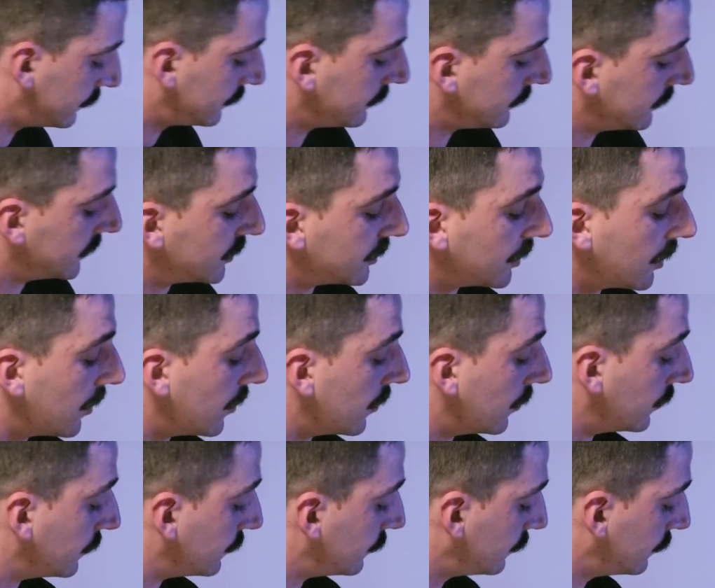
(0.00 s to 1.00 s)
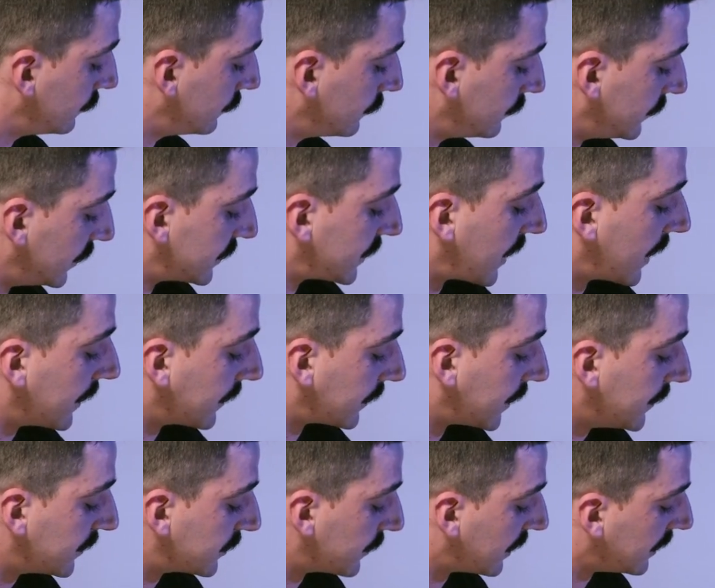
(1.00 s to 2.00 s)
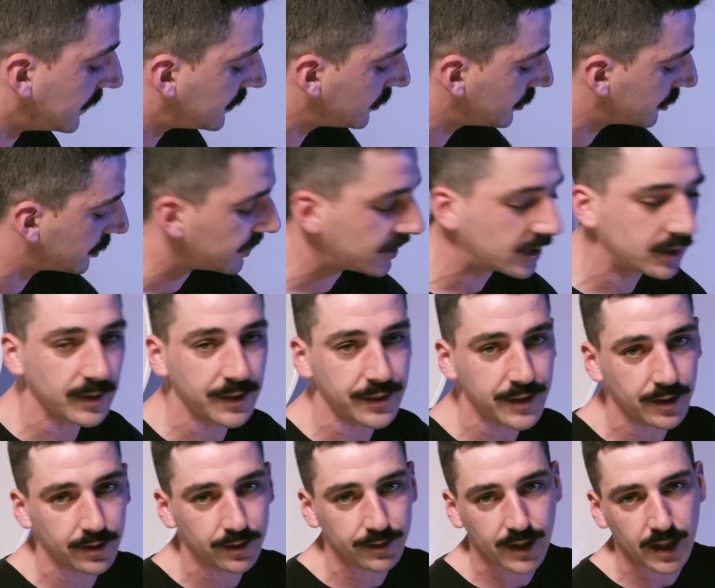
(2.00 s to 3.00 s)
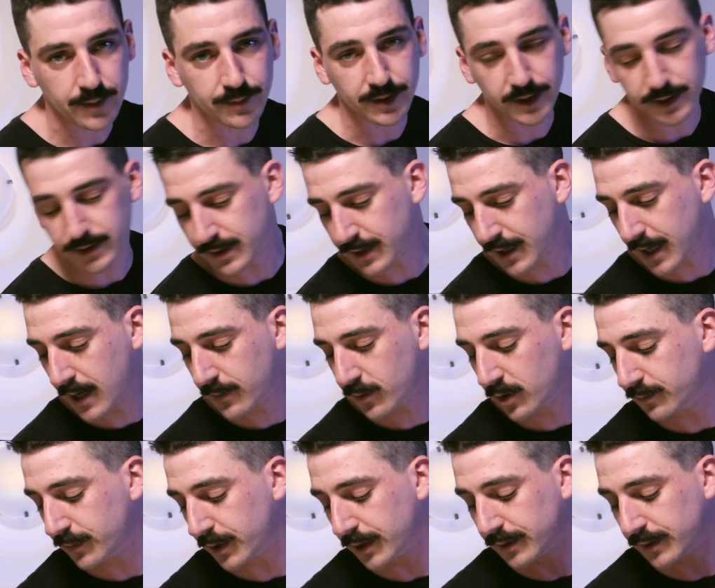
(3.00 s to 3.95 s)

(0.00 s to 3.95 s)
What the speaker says: So this kind of keeps it's usually a little bit thinner than that because of the camera, but